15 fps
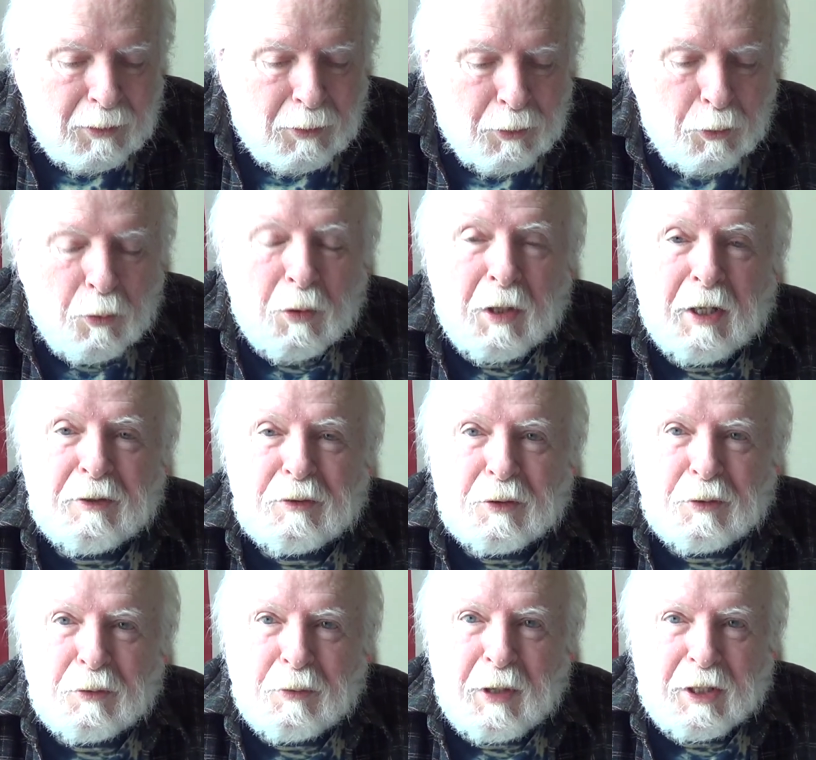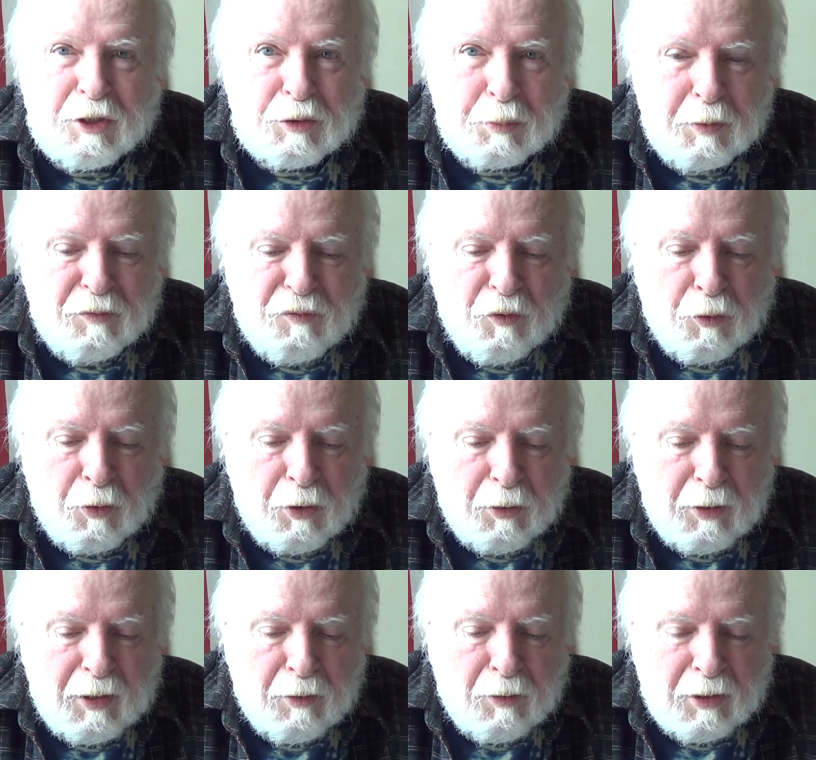who will enter the race
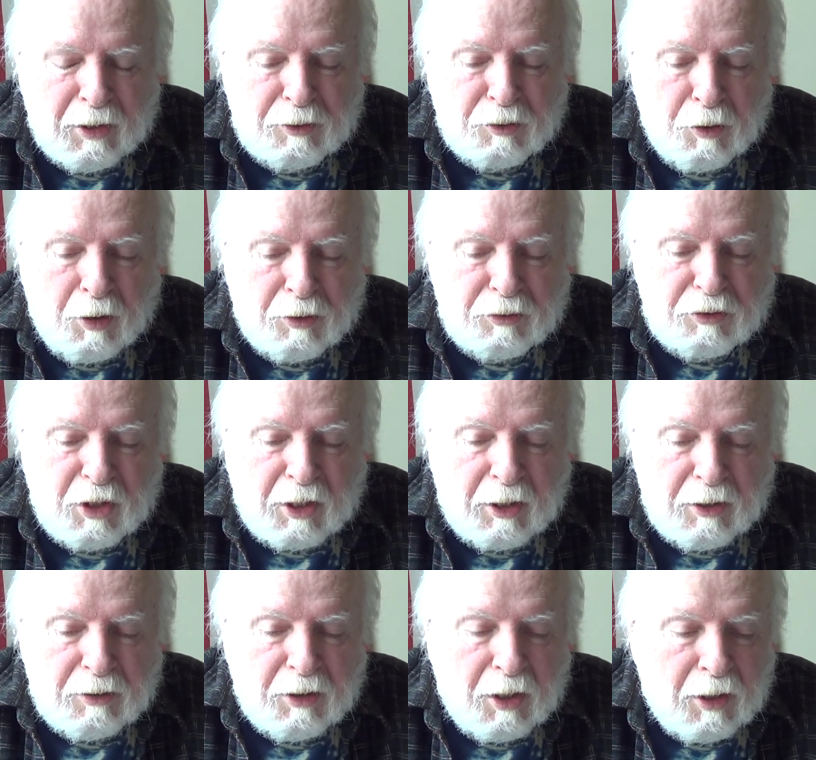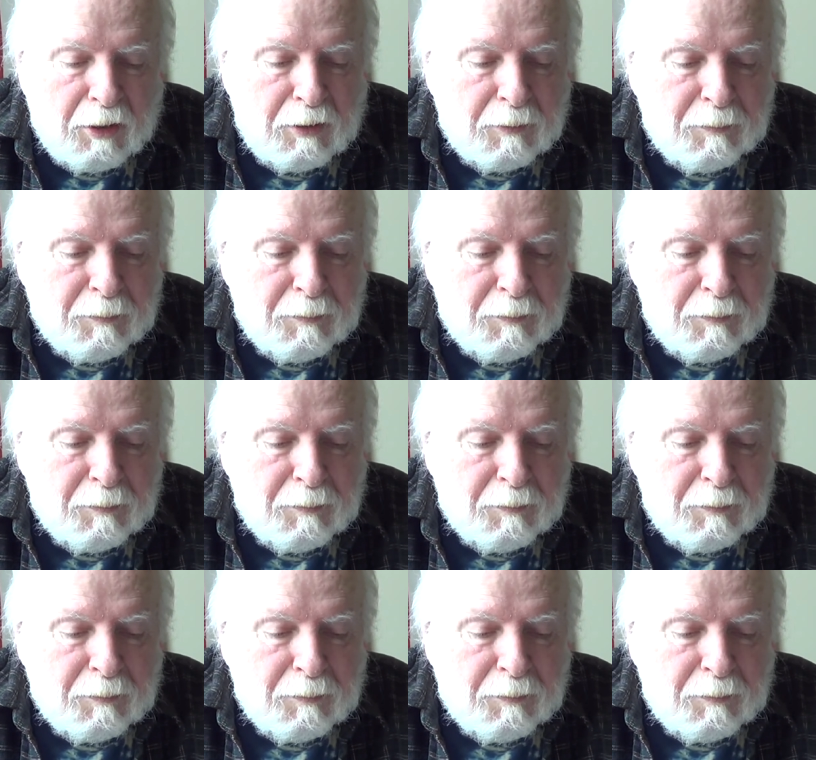before it's all said and done.